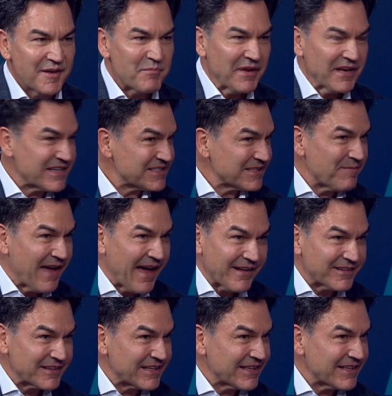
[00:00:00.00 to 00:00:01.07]

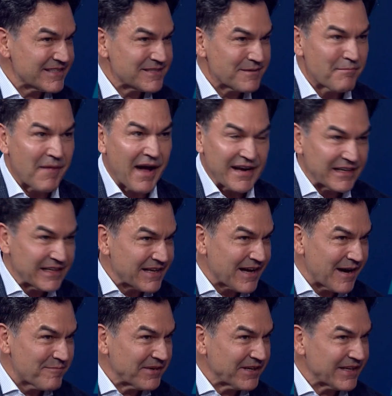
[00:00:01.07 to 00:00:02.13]
municipalities, mining
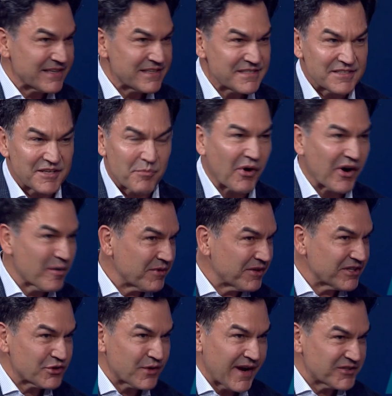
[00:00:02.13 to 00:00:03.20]
companies, Department
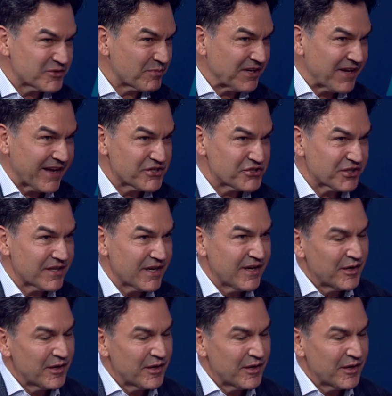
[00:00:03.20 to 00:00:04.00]
of Transportation,